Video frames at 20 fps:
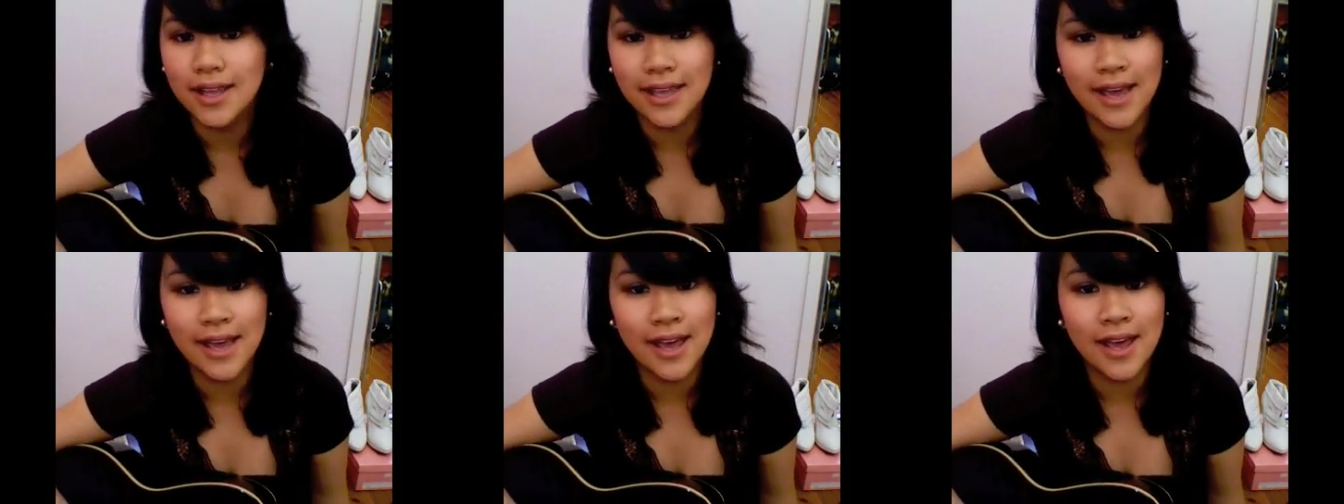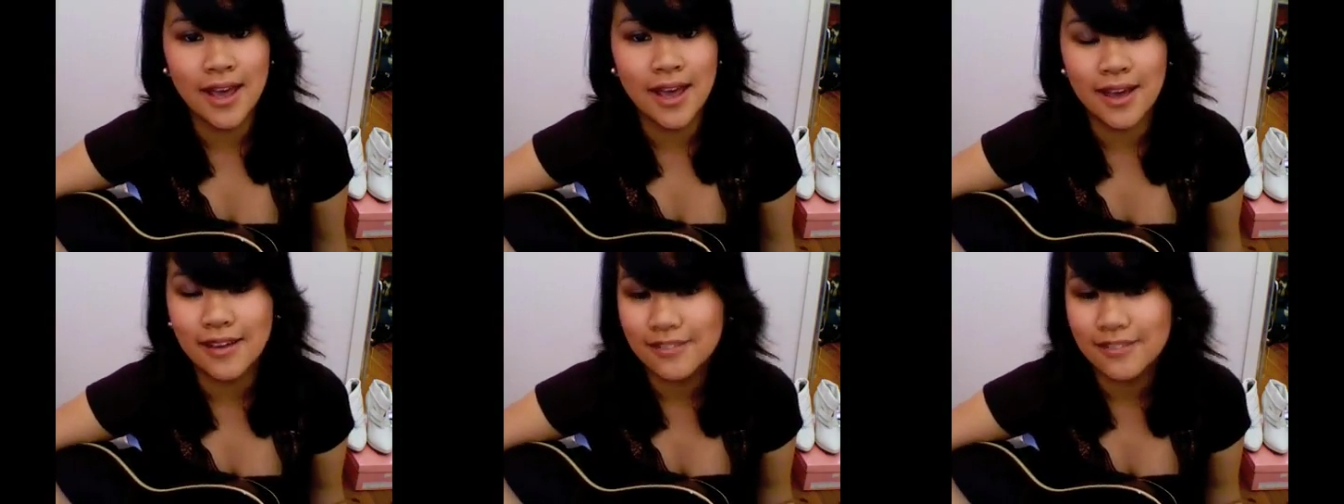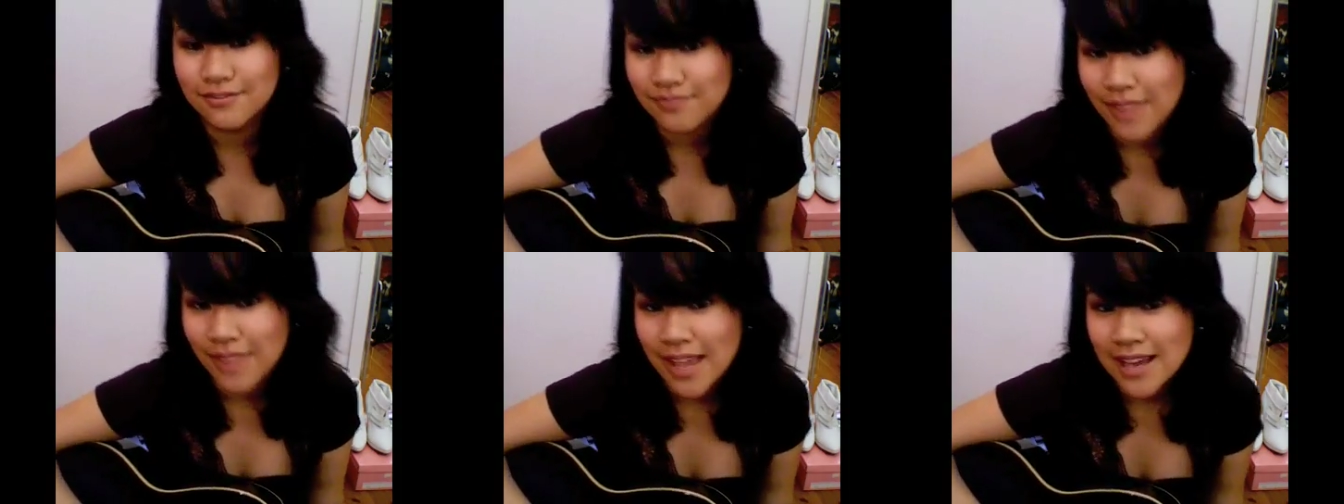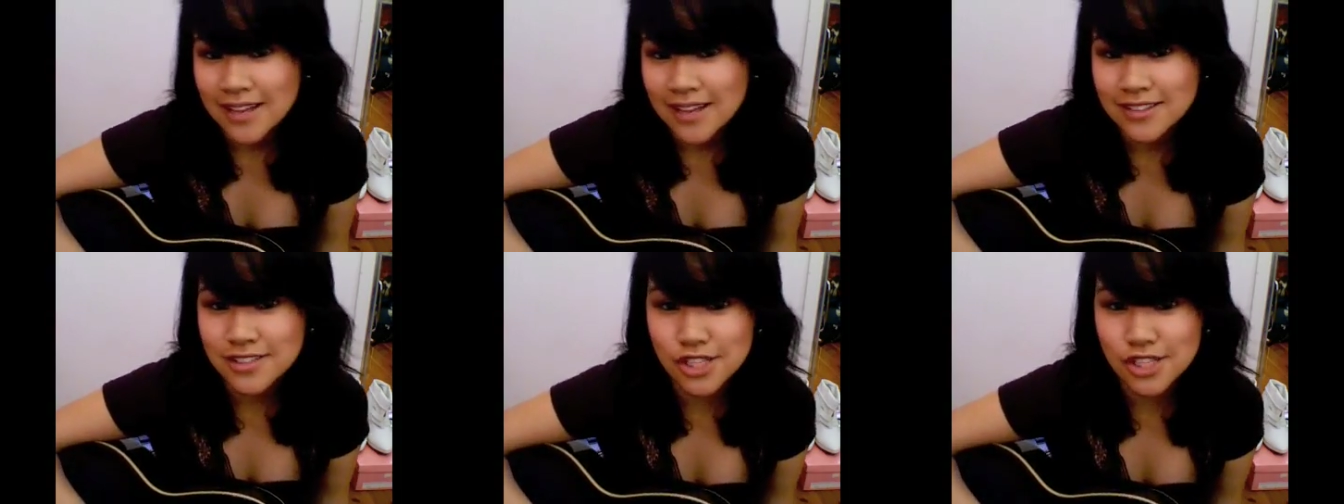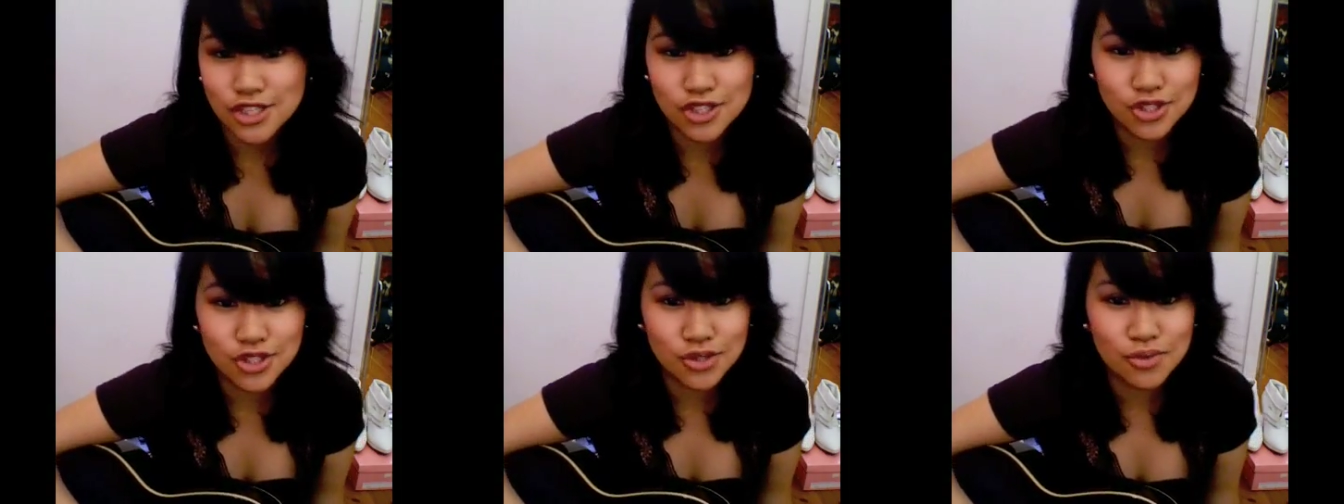Yeah.
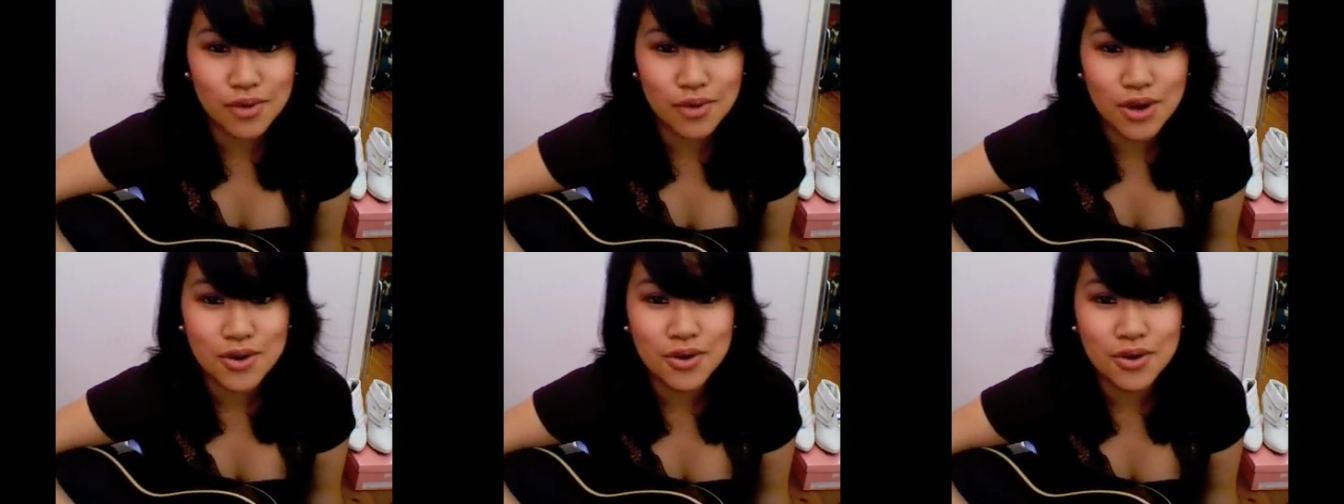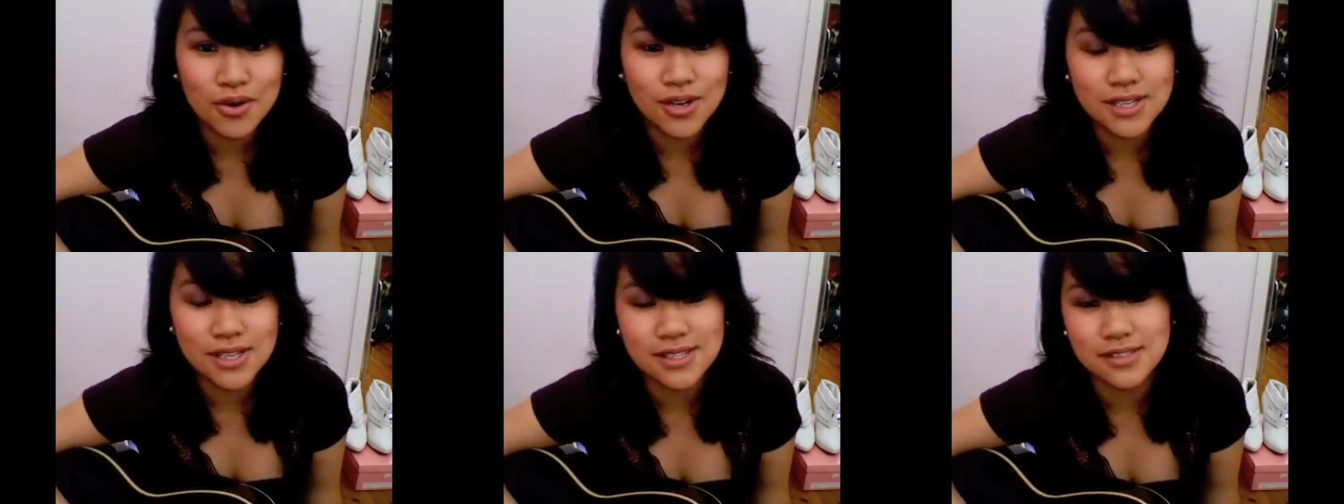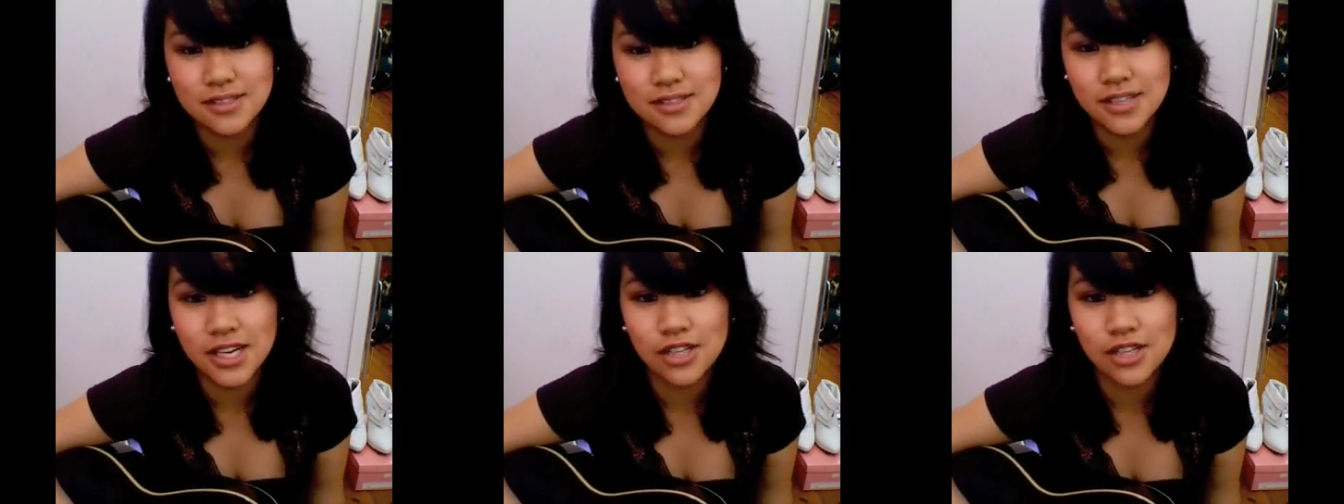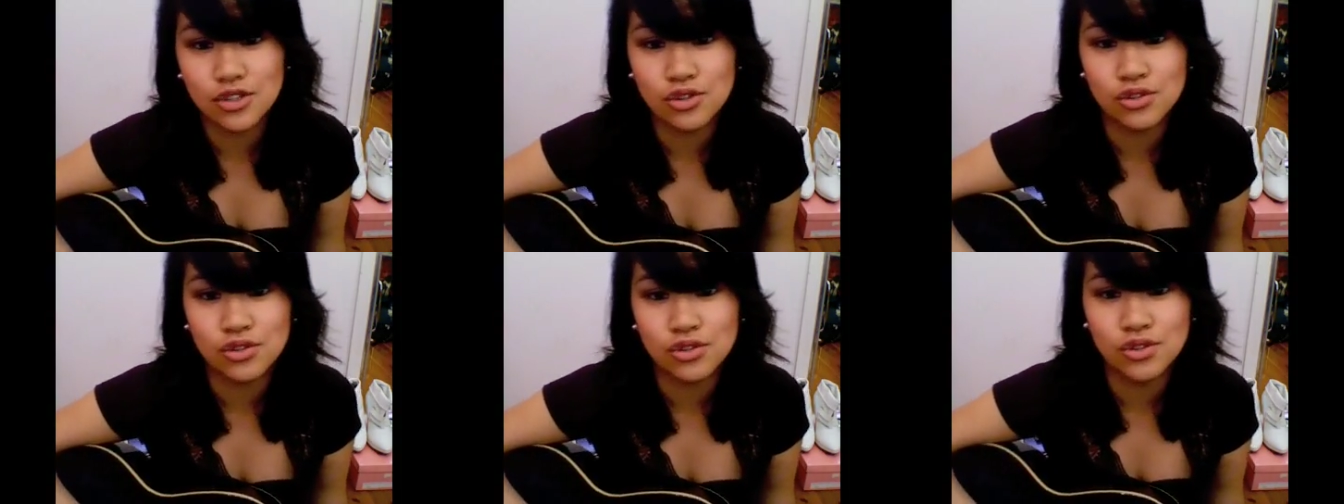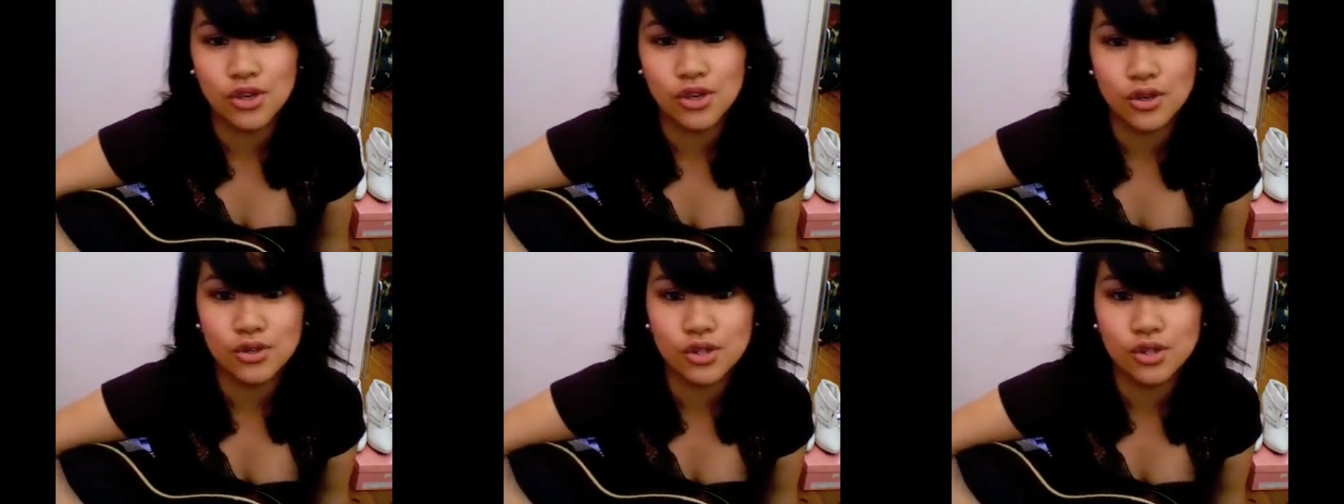Did you always taste
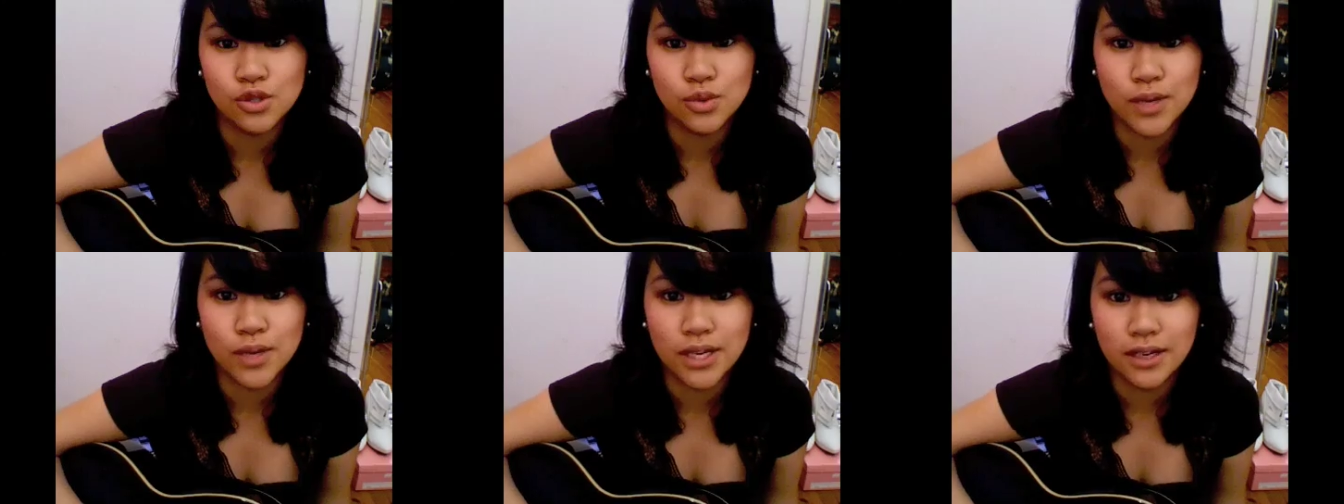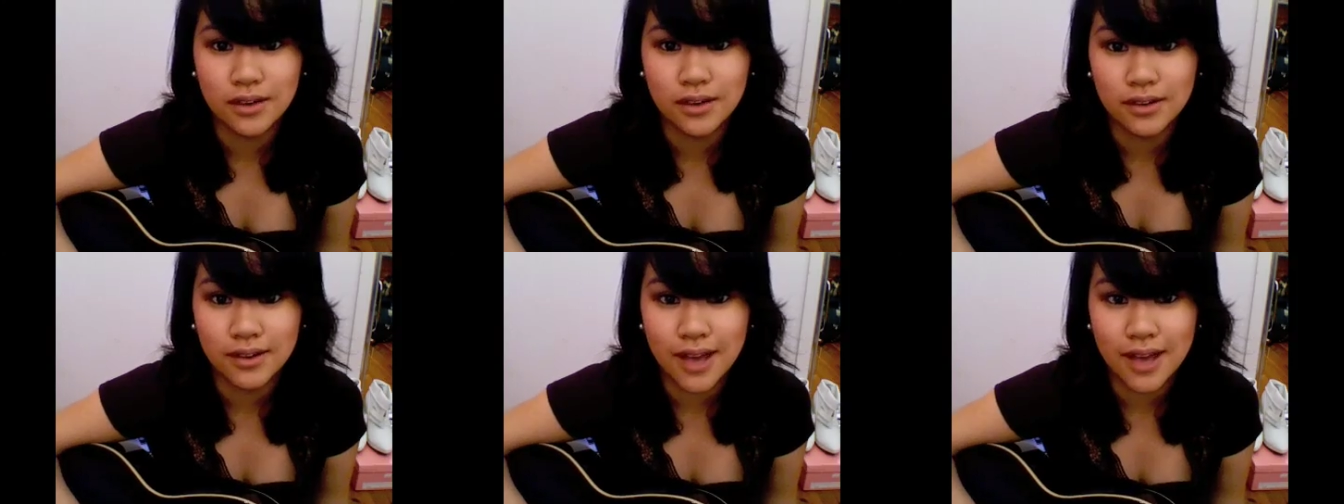so sweet?